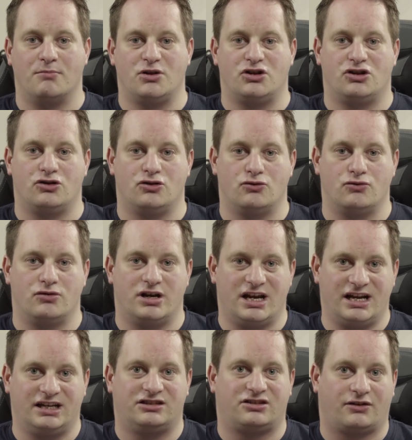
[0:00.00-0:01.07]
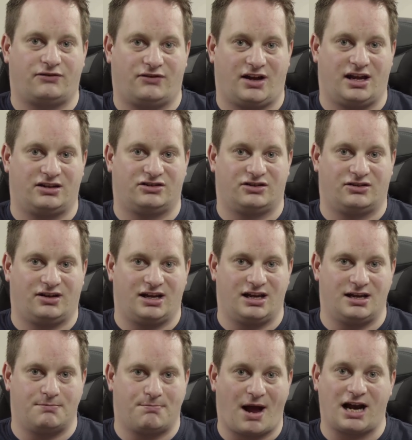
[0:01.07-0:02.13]
You need to fit
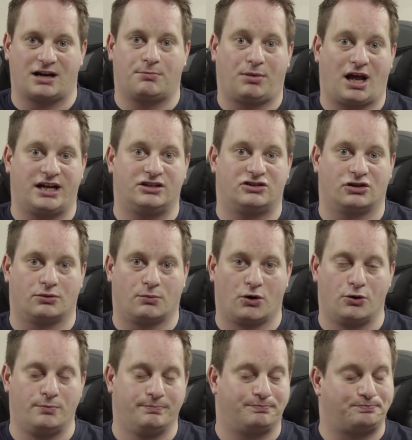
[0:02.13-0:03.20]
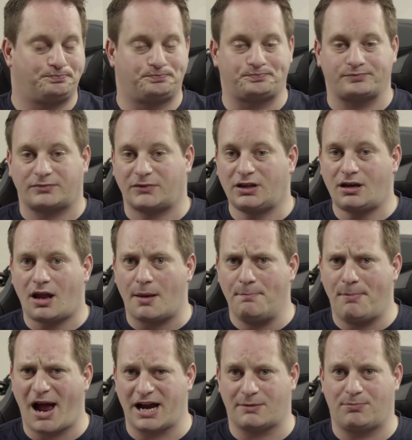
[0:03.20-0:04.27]
the back plate to the wall.
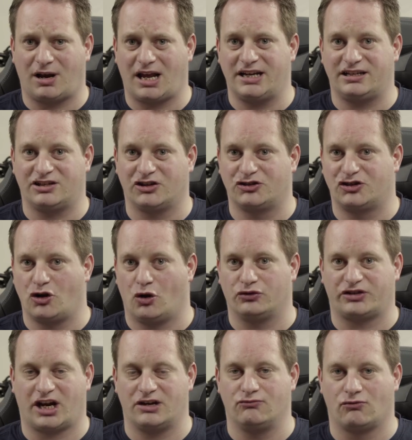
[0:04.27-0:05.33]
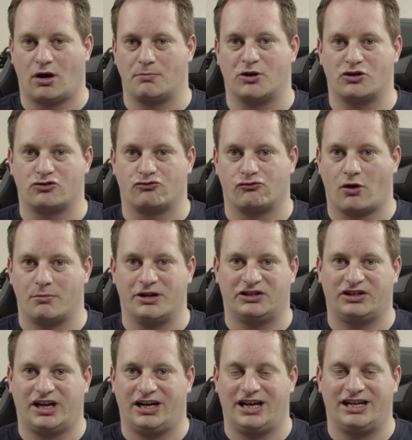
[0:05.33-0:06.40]
Back plate has got a rubber
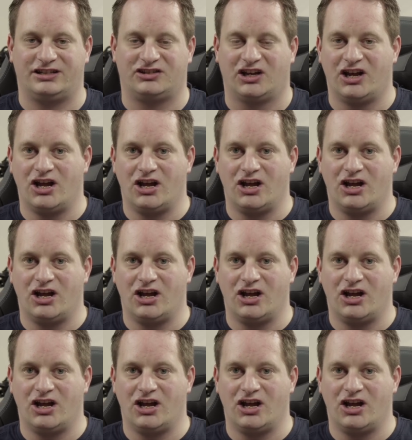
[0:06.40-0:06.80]
grommet in it.